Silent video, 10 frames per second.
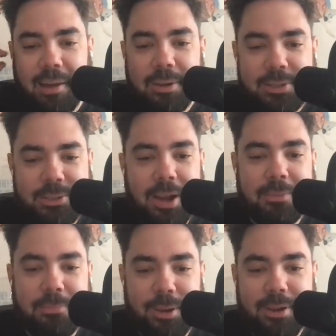I'm going to try
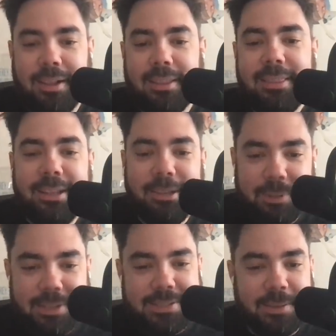to put a little
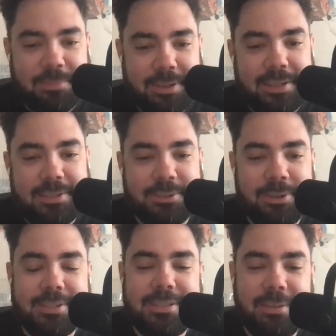bit of something into
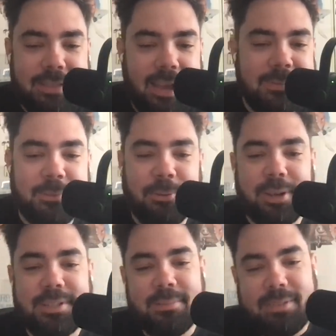it. Sometimes it
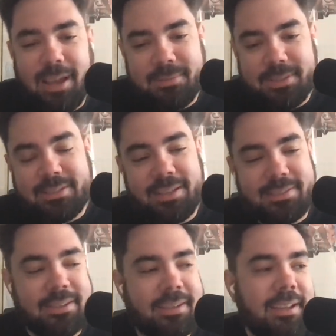works. Sometimes it
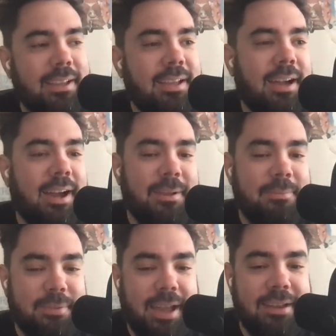doesn't.
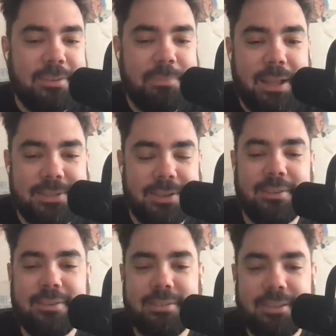Kind of depends
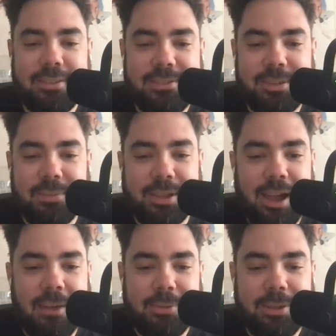on some of the
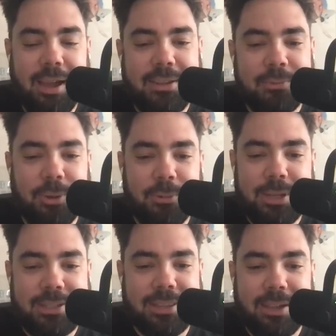copy. I did one
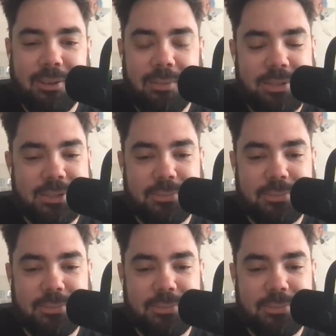recently where